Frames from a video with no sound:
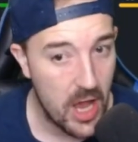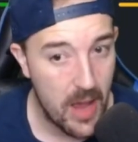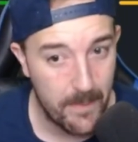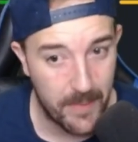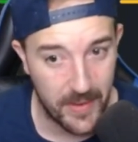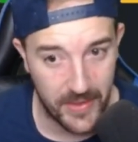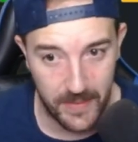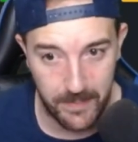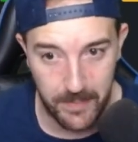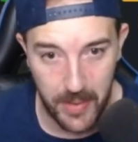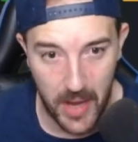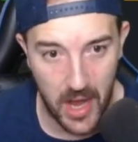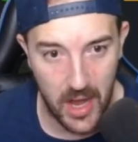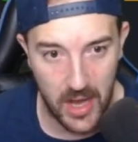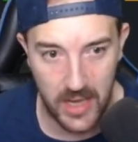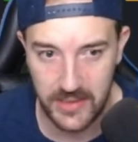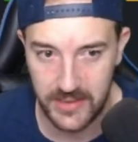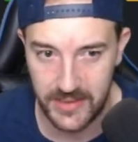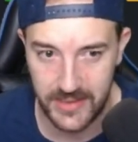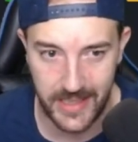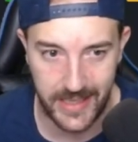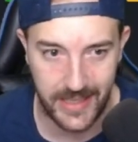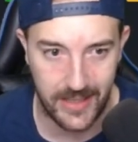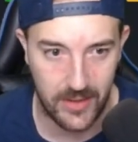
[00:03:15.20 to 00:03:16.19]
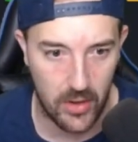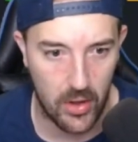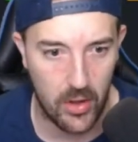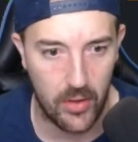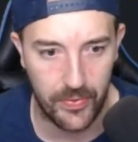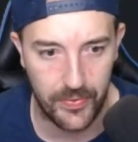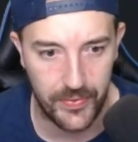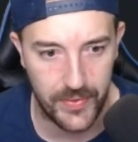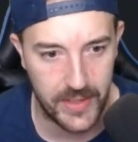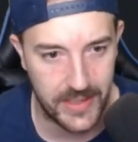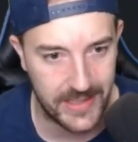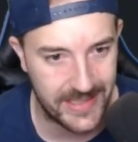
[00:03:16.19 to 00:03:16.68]
But the passing
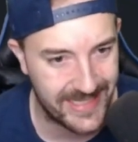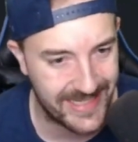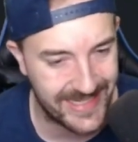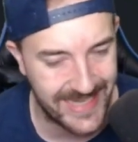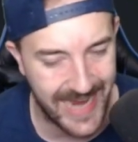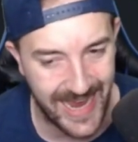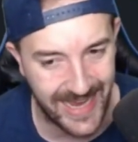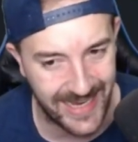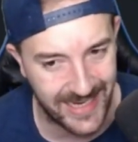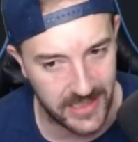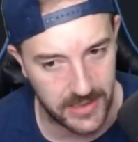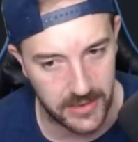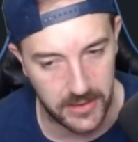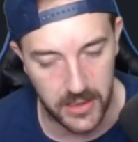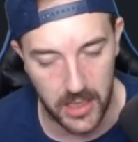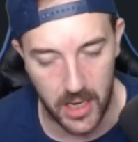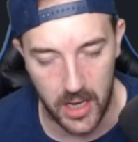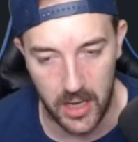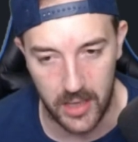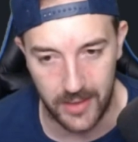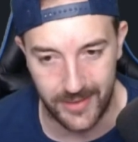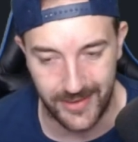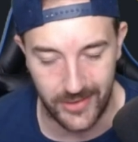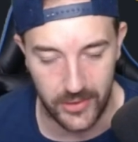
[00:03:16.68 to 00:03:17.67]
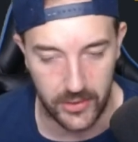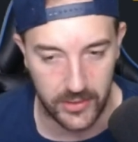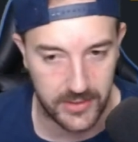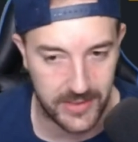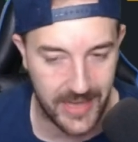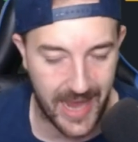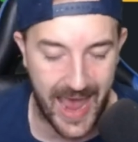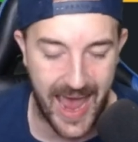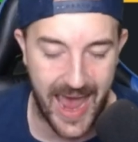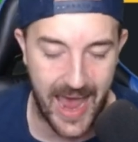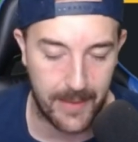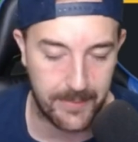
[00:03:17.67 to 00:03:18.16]
on the second card looks
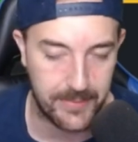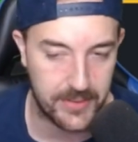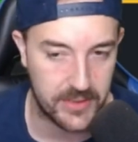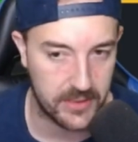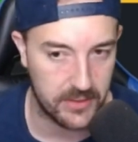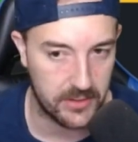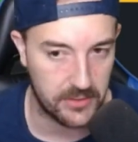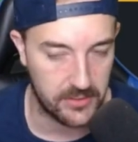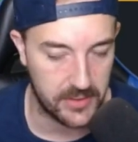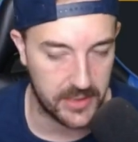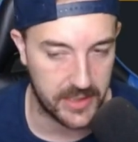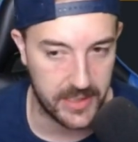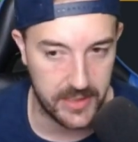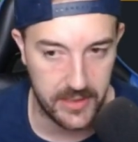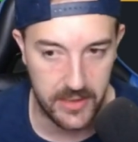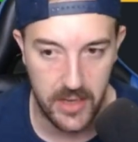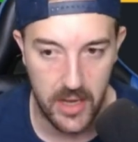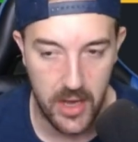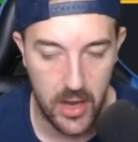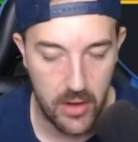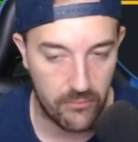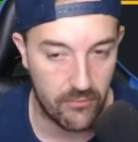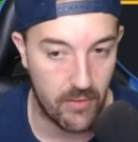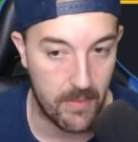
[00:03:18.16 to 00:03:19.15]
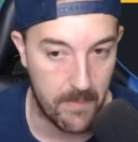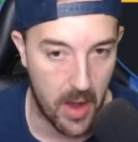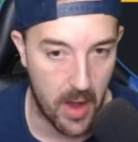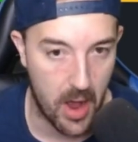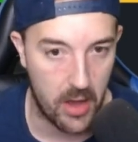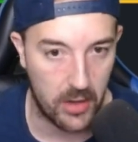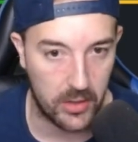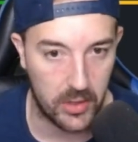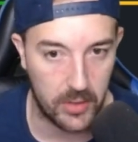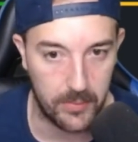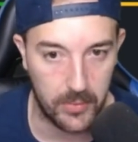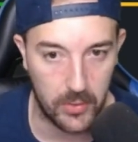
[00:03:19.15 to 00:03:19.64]
absolutely
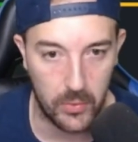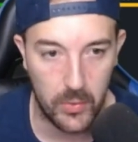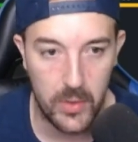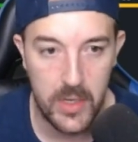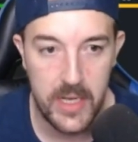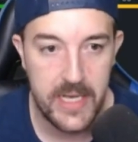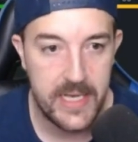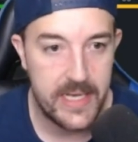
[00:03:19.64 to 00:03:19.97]
remarkable.